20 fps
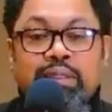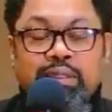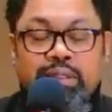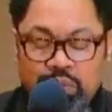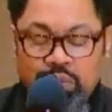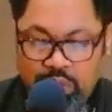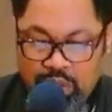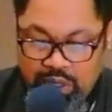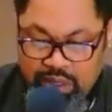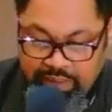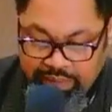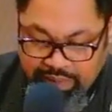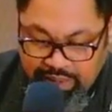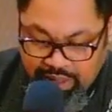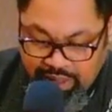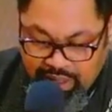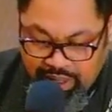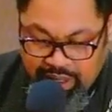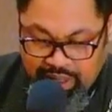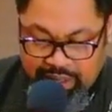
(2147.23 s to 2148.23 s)
the word of
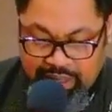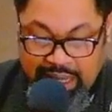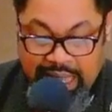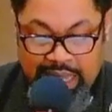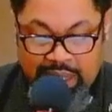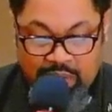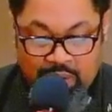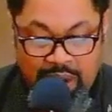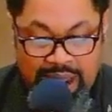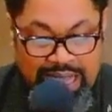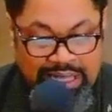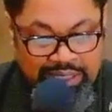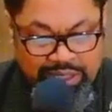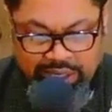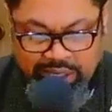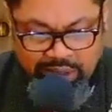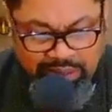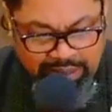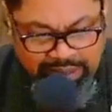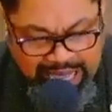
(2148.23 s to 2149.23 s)
God likewise
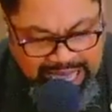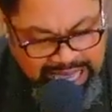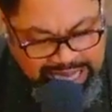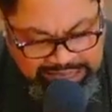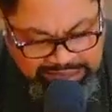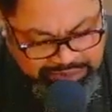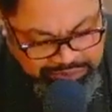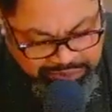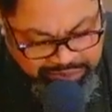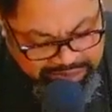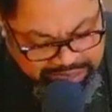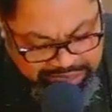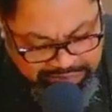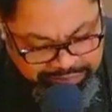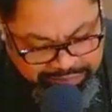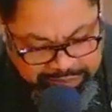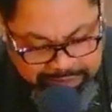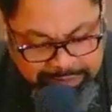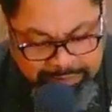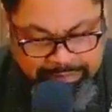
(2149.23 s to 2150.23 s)
still lasts
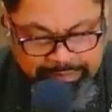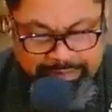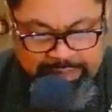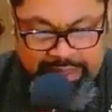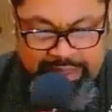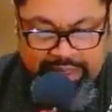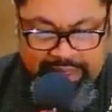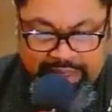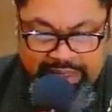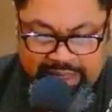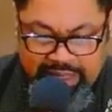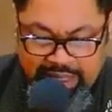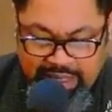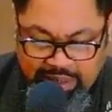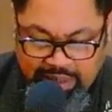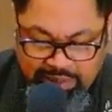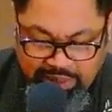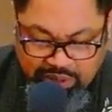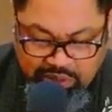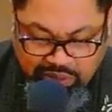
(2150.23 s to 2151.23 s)
forever.
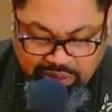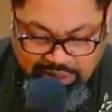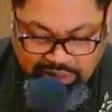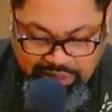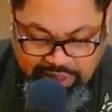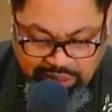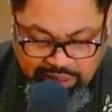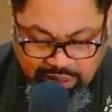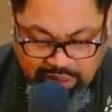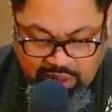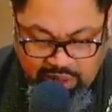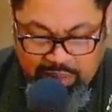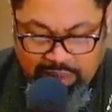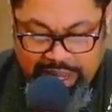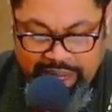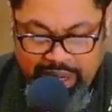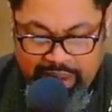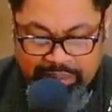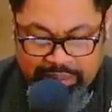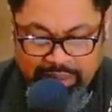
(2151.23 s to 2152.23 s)
And we trust that the Lord
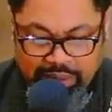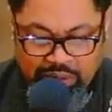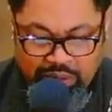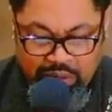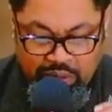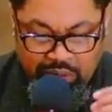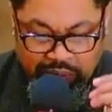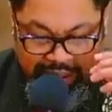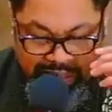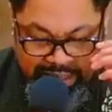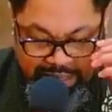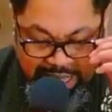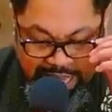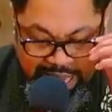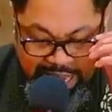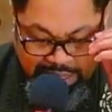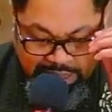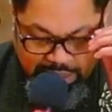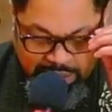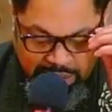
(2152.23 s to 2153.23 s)
will help us through this
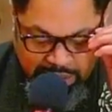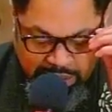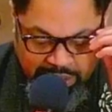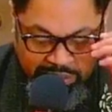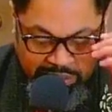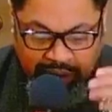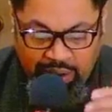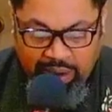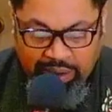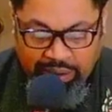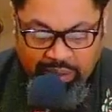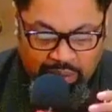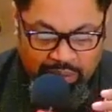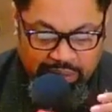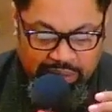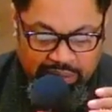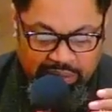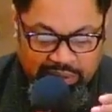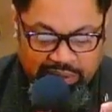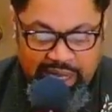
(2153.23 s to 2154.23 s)
text and the thought
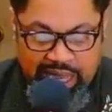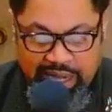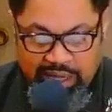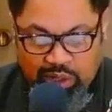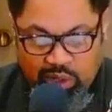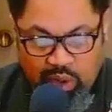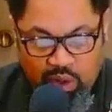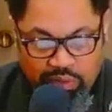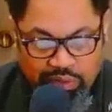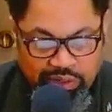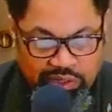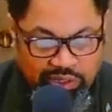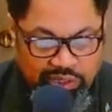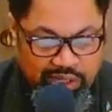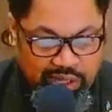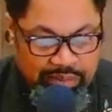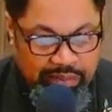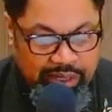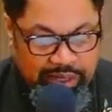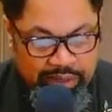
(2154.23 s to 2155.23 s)
on this Sankofa
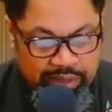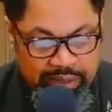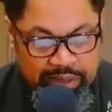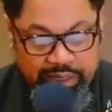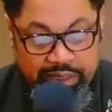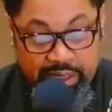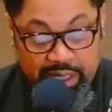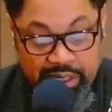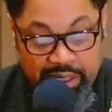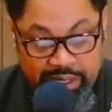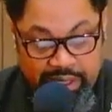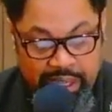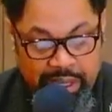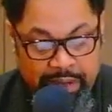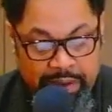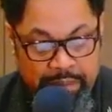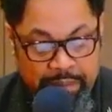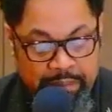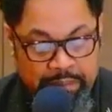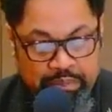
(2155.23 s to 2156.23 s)
summer
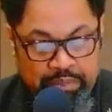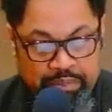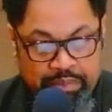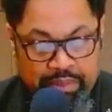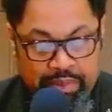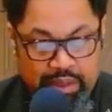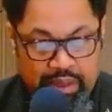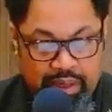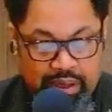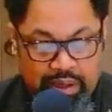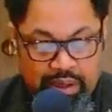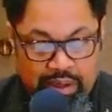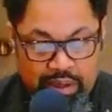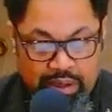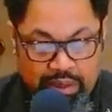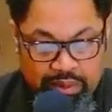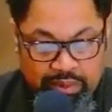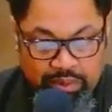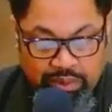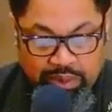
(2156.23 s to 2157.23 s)
Sunday, uh,
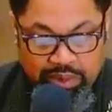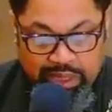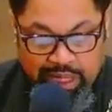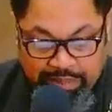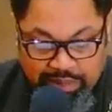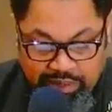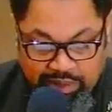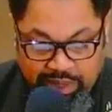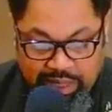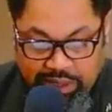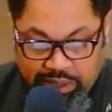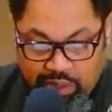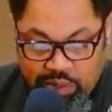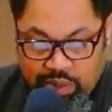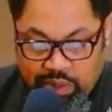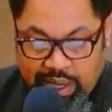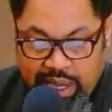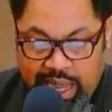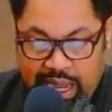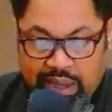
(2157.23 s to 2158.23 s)
which I present to
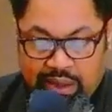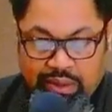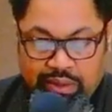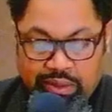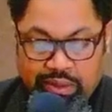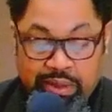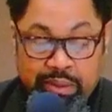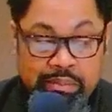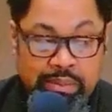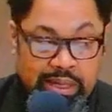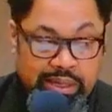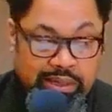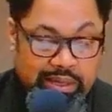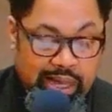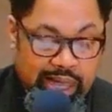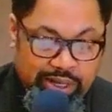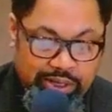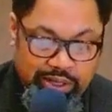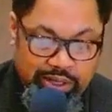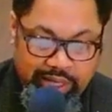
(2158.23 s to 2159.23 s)
you now, the
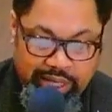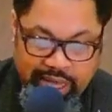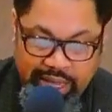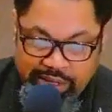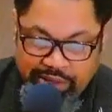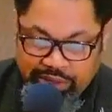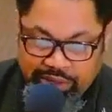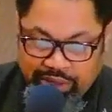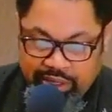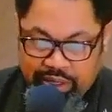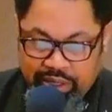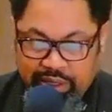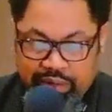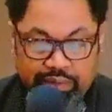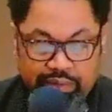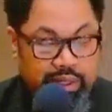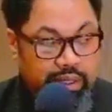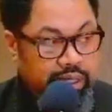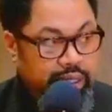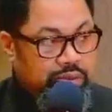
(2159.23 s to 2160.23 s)
miseducation
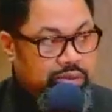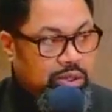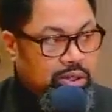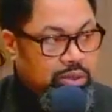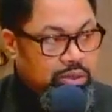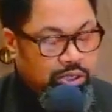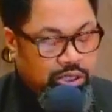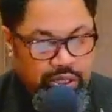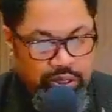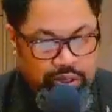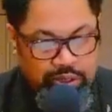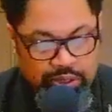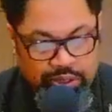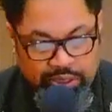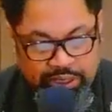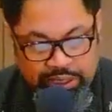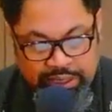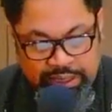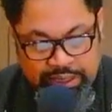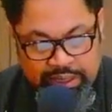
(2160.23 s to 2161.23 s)
of the Negro
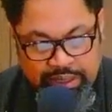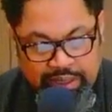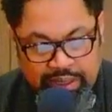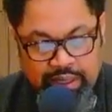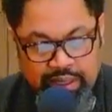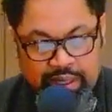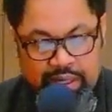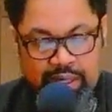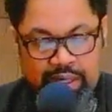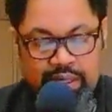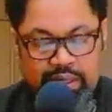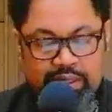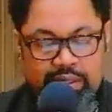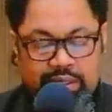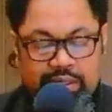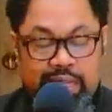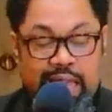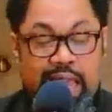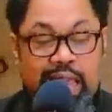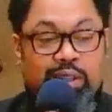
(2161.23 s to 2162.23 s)
church.
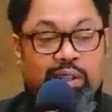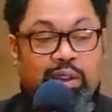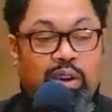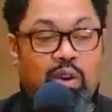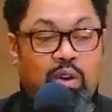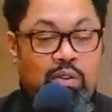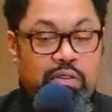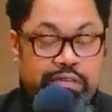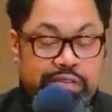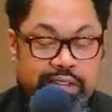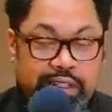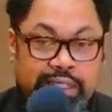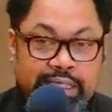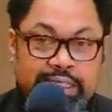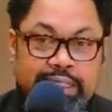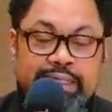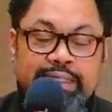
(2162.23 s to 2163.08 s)
Sankofa